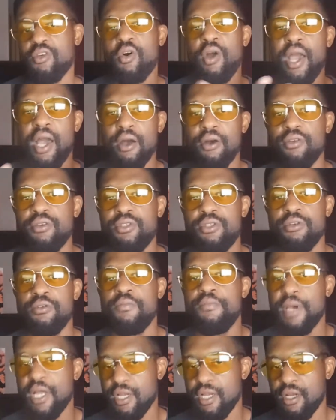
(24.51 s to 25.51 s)
how
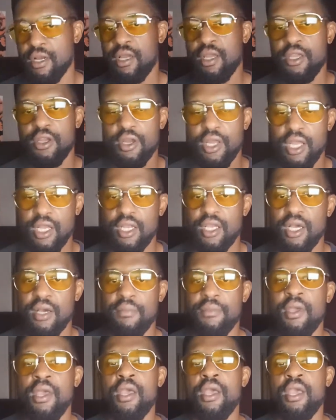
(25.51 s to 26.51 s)
to better your
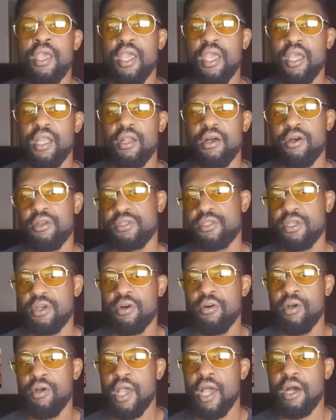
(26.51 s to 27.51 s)
income and
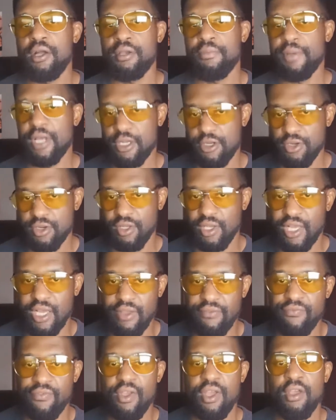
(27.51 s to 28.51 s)
also how to better your
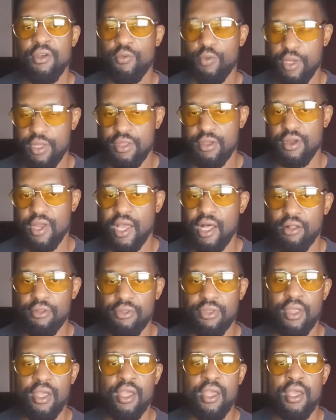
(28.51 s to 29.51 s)
life with your
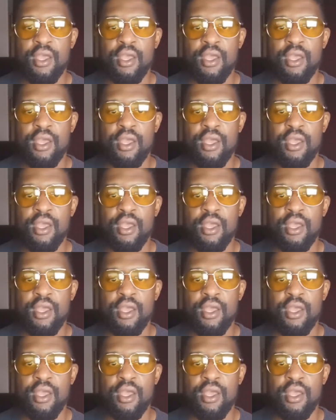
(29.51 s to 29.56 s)
health.